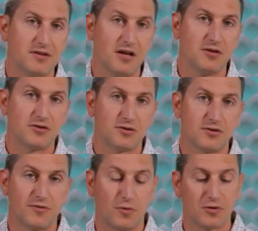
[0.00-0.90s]
and you
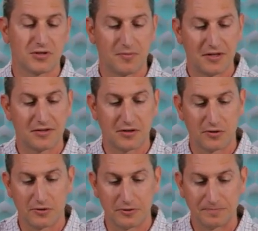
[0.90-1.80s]
search for Semantic
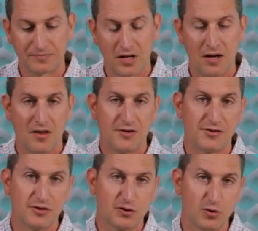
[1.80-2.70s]
Kernel, this
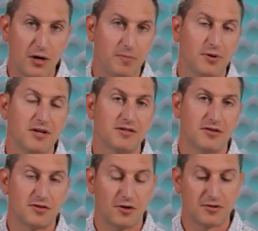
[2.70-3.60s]
is a great place to
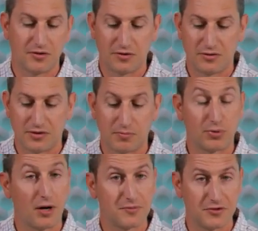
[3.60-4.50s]
start to do some prompt